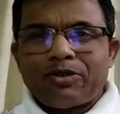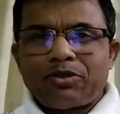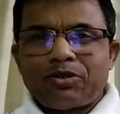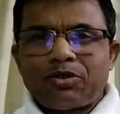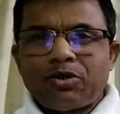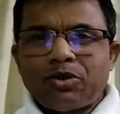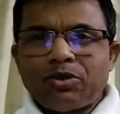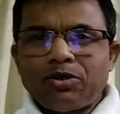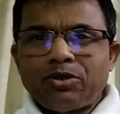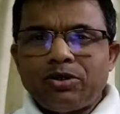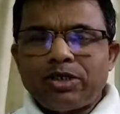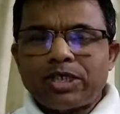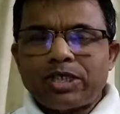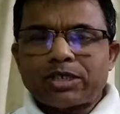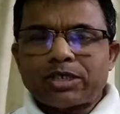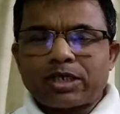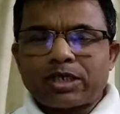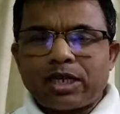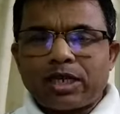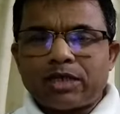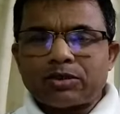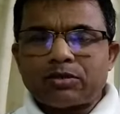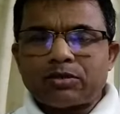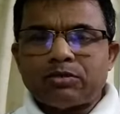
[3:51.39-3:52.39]
Don't
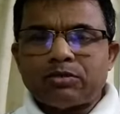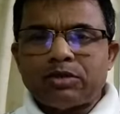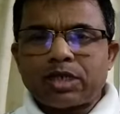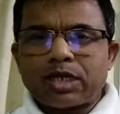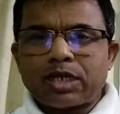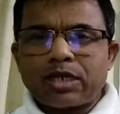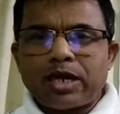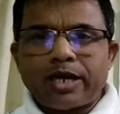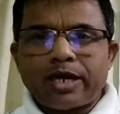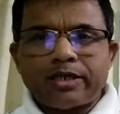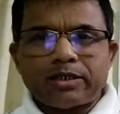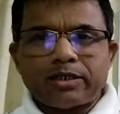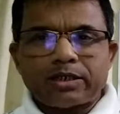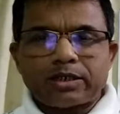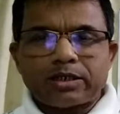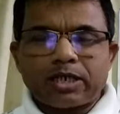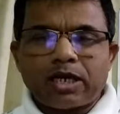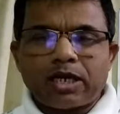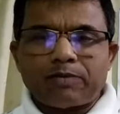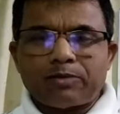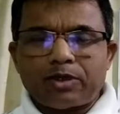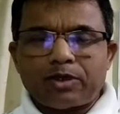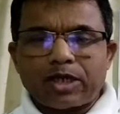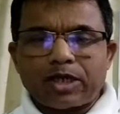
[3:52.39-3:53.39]
discuss with the client
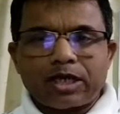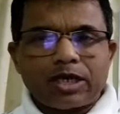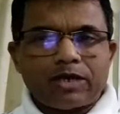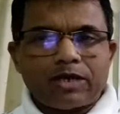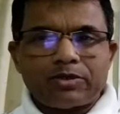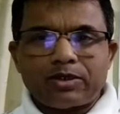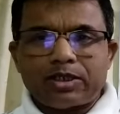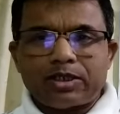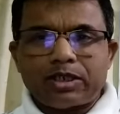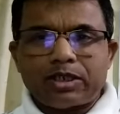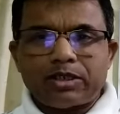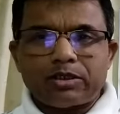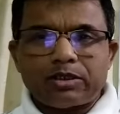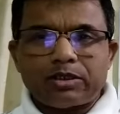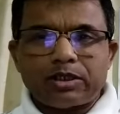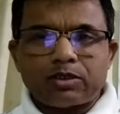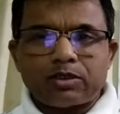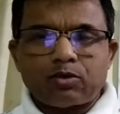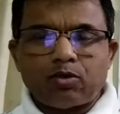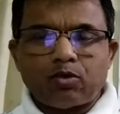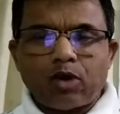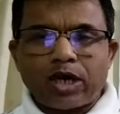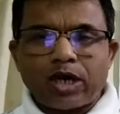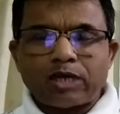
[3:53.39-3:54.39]
staff or accountant
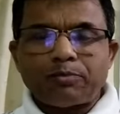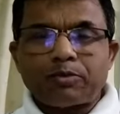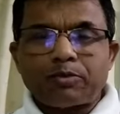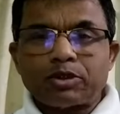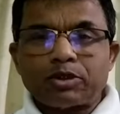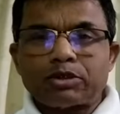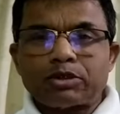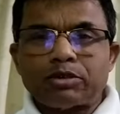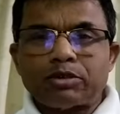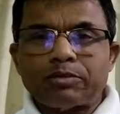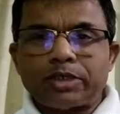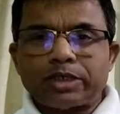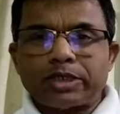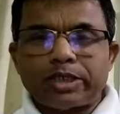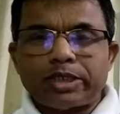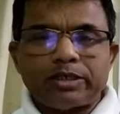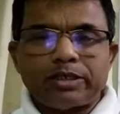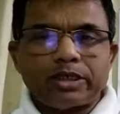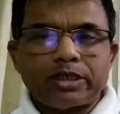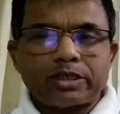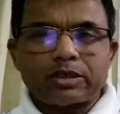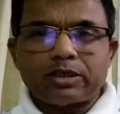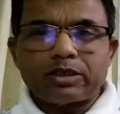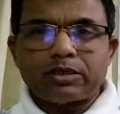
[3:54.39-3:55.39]
that what portion of the
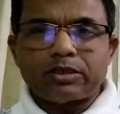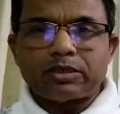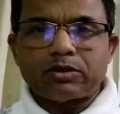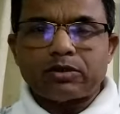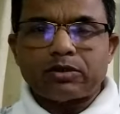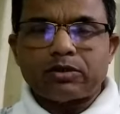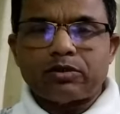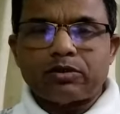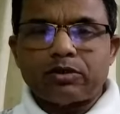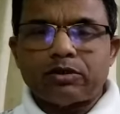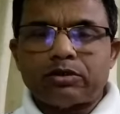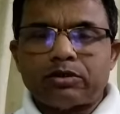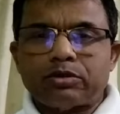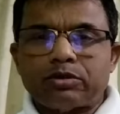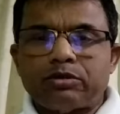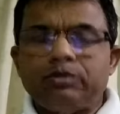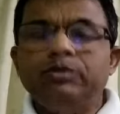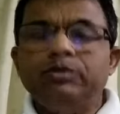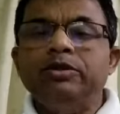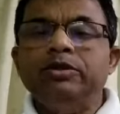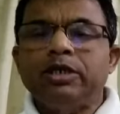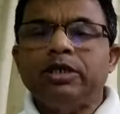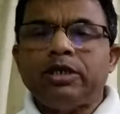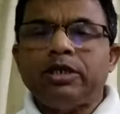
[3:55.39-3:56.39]
transactions you're going
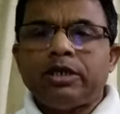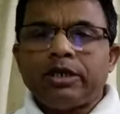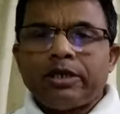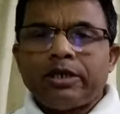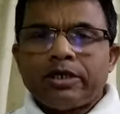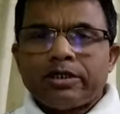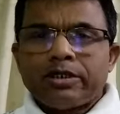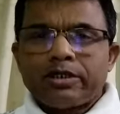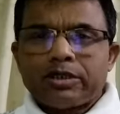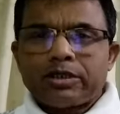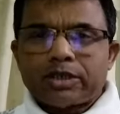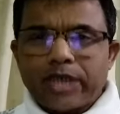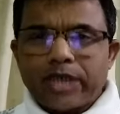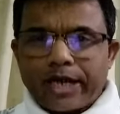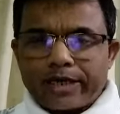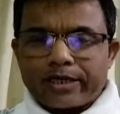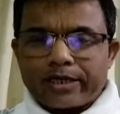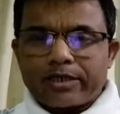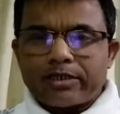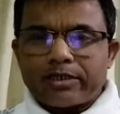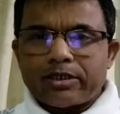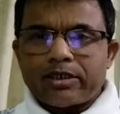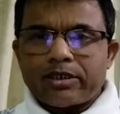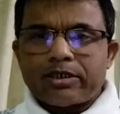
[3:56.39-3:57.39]
to
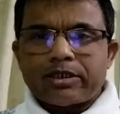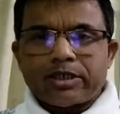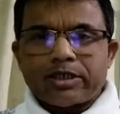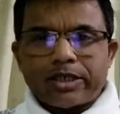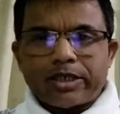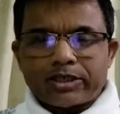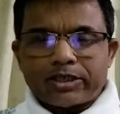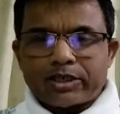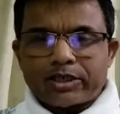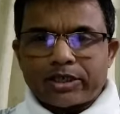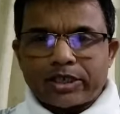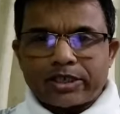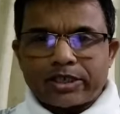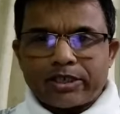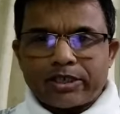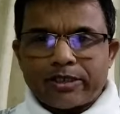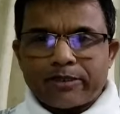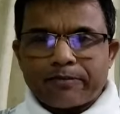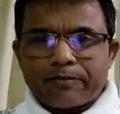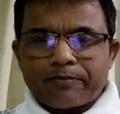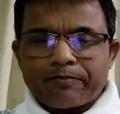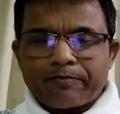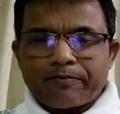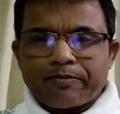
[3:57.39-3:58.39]
check in test
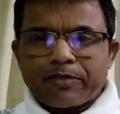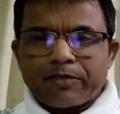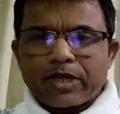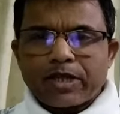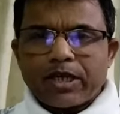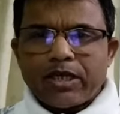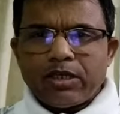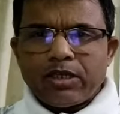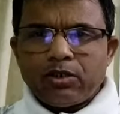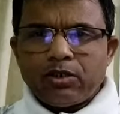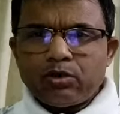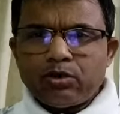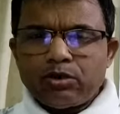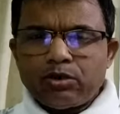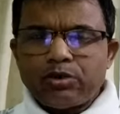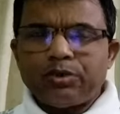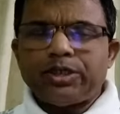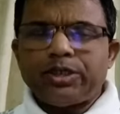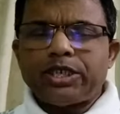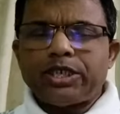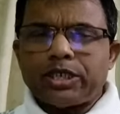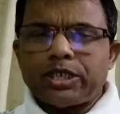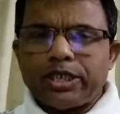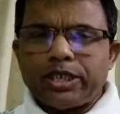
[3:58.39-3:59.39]
checking. You
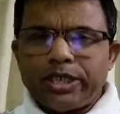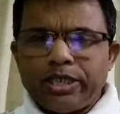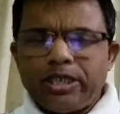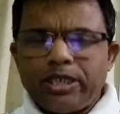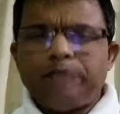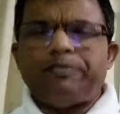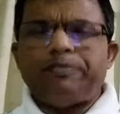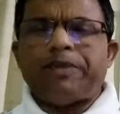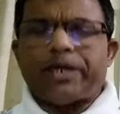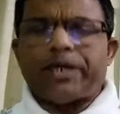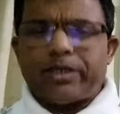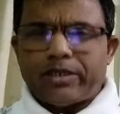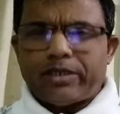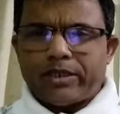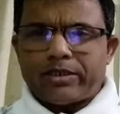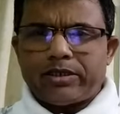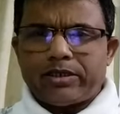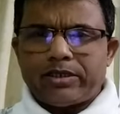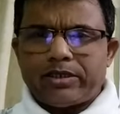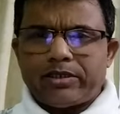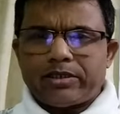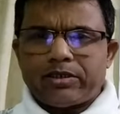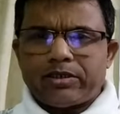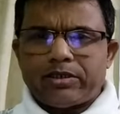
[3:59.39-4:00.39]
do it
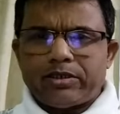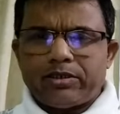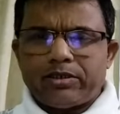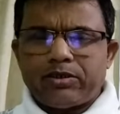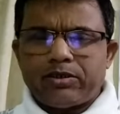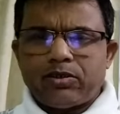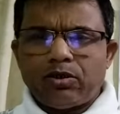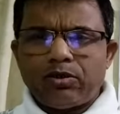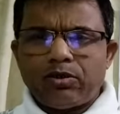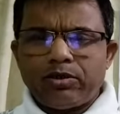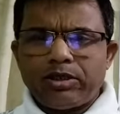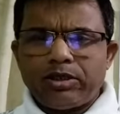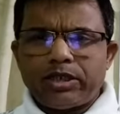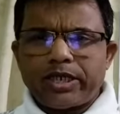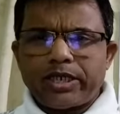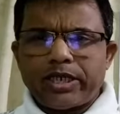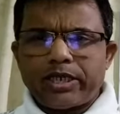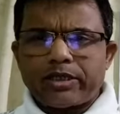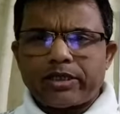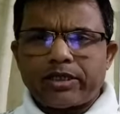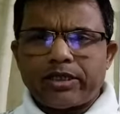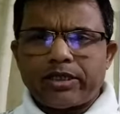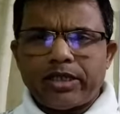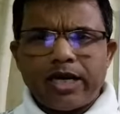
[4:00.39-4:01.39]
independently. Don't
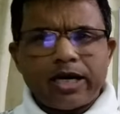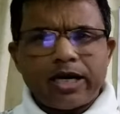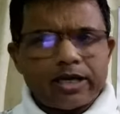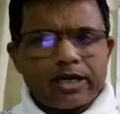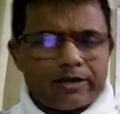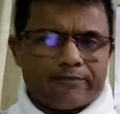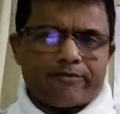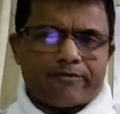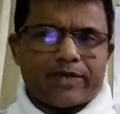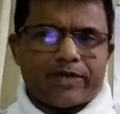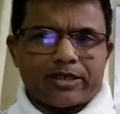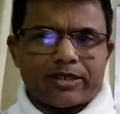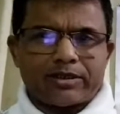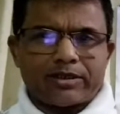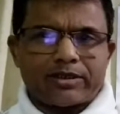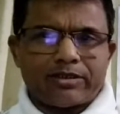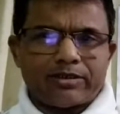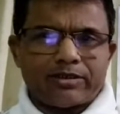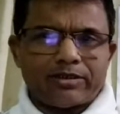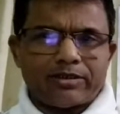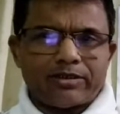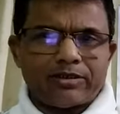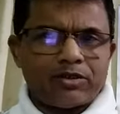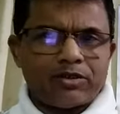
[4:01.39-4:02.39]
take their
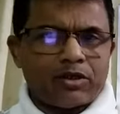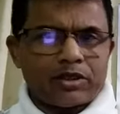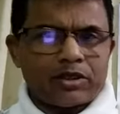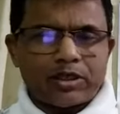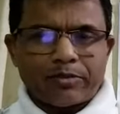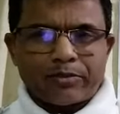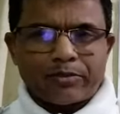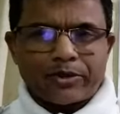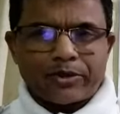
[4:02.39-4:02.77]
advice. You got the